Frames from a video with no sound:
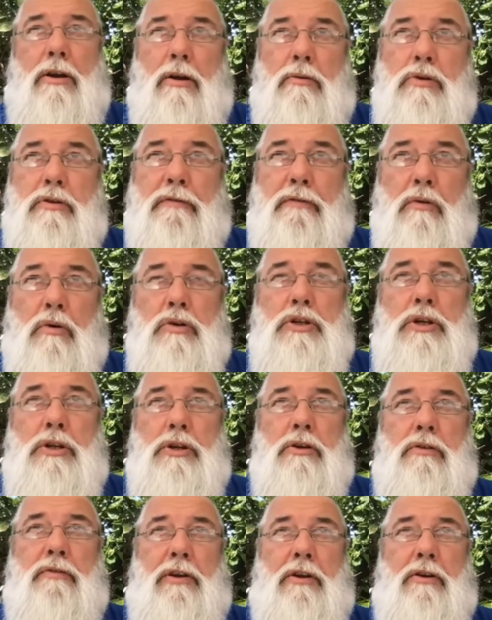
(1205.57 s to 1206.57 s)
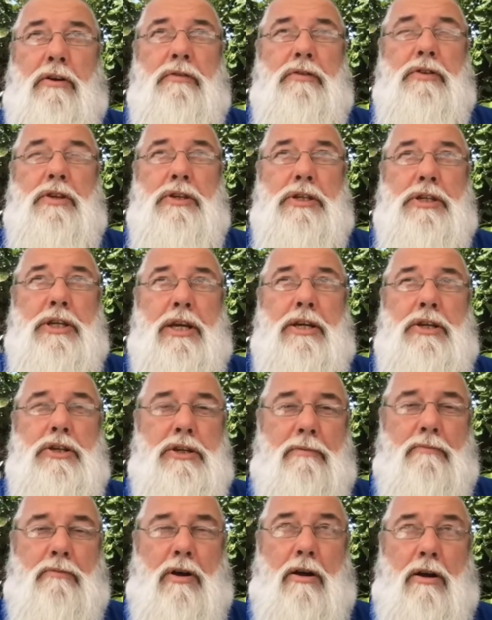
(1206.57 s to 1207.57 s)
And I was fortunate enough to see
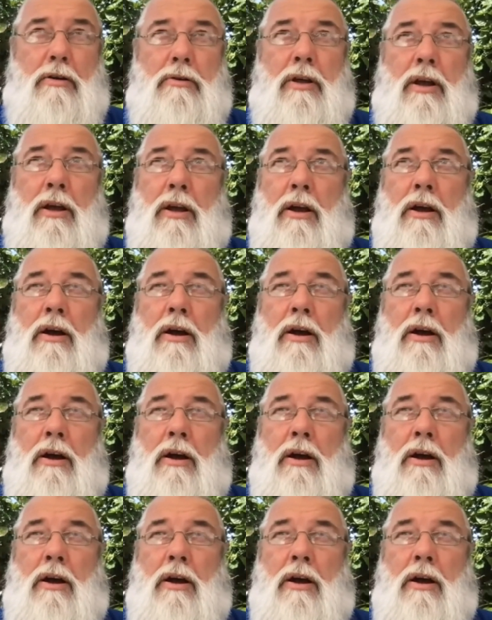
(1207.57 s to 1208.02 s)
Jim Rohn